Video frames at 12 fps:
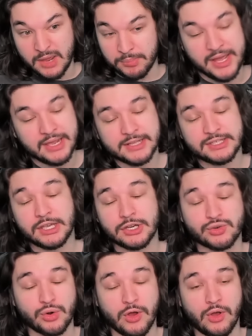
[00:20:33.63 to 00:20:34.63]
Playing against the
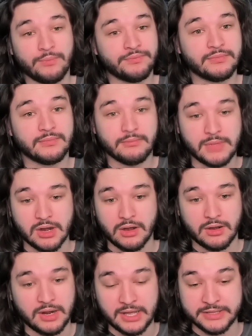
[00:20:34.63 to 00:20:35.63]
control
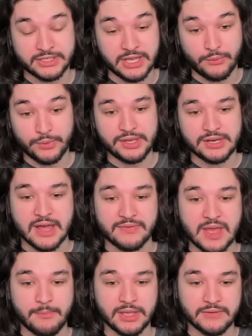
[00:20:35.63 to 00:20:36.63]
mirror, it's really not
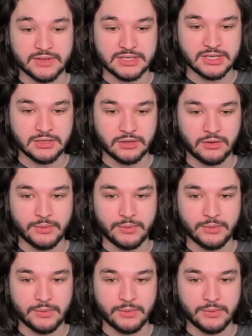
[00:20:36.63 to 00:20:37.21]
that big of a deal.